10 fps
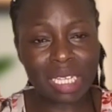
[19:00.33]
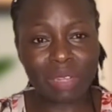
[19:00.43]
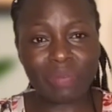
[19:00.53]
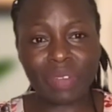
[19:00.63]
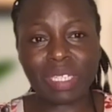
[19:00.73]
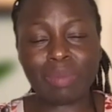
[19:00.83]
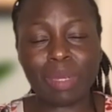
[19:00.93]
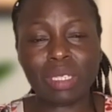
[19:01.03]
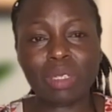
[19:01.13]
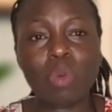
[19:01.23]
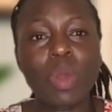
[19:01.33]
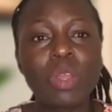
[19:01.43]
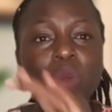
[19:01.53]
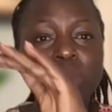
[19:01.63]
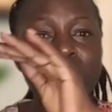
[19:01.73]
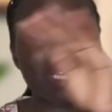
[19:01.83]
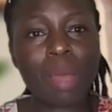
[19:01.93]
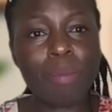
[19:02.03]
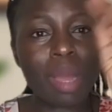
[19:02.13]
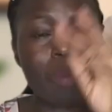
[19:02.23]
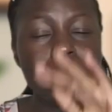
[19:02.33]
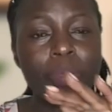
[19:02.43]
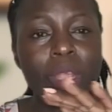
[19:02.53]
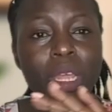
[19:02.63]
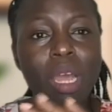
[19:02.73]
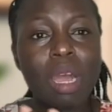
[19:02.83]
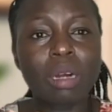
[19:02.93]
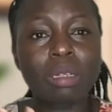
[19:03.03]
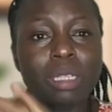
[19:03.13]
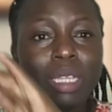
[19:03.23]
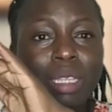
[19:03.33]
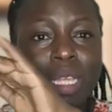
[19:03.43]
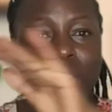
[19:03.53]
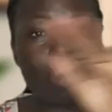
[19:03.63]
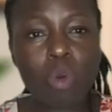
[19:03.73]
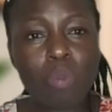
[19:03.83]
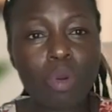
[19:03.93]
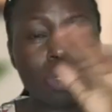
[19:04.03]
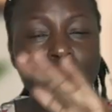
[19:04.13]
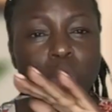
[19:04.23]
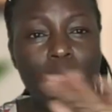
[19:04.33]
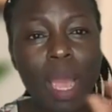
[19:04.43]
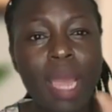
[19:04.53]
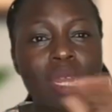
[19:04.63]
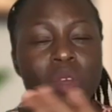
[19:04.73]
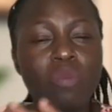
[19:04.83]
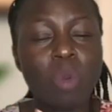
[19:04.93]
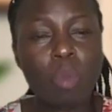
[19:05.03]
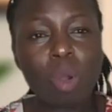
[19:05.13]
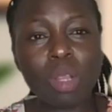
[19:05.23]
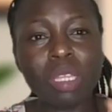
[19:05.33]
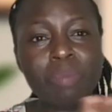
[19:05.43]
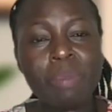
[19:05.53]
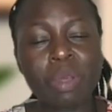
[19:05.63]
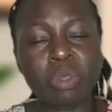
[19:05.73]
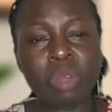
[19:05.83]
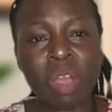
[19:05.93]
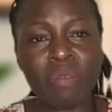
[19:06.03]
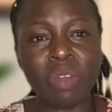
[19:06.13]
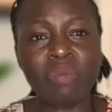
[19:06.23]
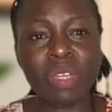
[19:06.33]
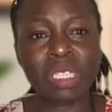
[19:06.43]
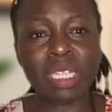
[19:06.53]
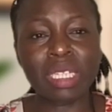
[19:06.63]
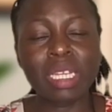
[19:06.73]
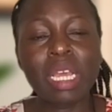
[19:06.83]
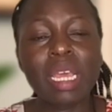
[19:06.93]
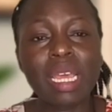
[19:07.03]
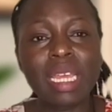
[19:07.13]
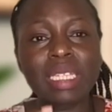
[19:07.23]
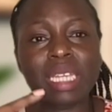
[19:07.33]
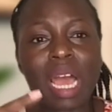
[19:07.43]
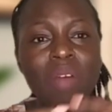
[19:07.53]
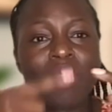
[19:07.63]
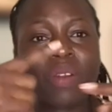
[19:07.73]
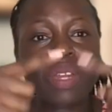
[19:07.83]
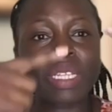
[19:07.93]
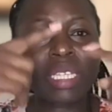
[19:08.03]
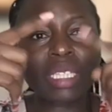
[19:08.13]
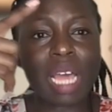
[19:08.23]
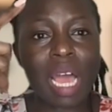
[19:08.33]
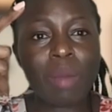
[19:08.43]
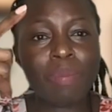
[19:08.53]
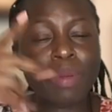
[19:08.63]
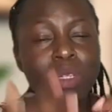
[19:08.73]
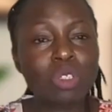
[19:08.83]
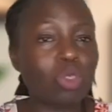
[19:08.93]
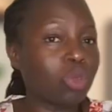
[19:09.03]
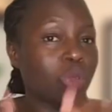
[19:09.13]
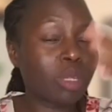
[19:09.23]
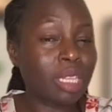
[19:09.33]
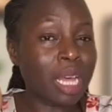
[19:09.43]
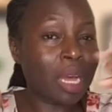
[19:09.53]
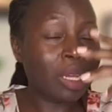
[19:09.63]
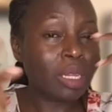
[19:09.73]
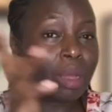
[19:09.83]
investment, when you sum up the coupons you are earning from all the papers you have invested, it averages up to the